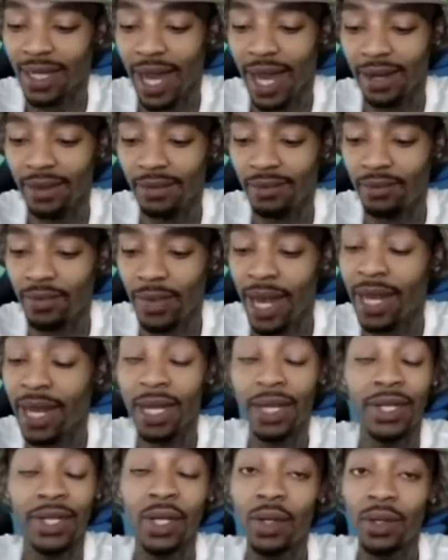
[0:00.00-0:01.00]
to like
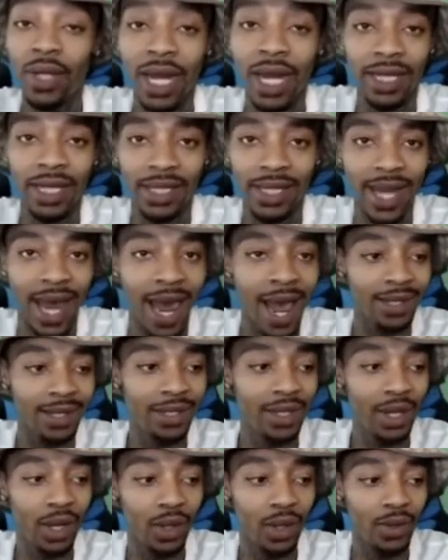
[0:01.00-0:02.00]
any dude that just
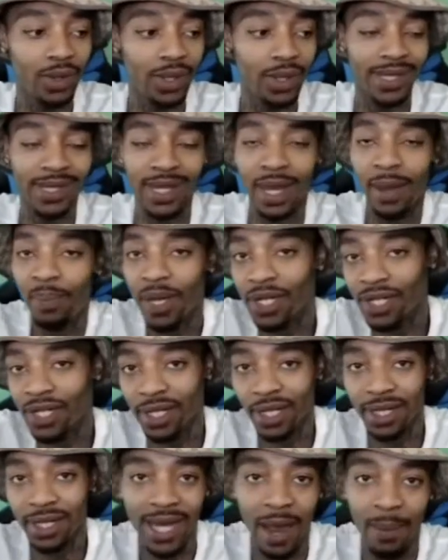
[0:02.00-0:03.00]
acts, you know,
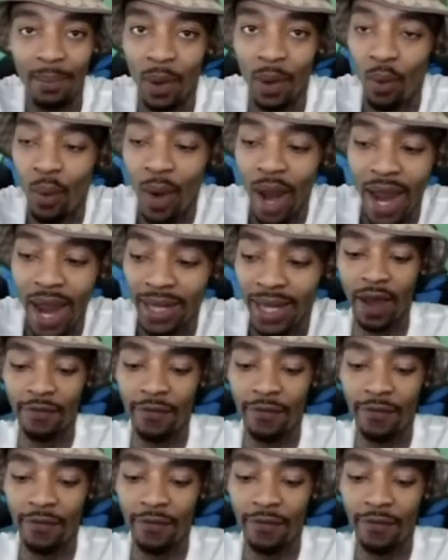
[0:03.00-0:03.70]
simpish in a type of way.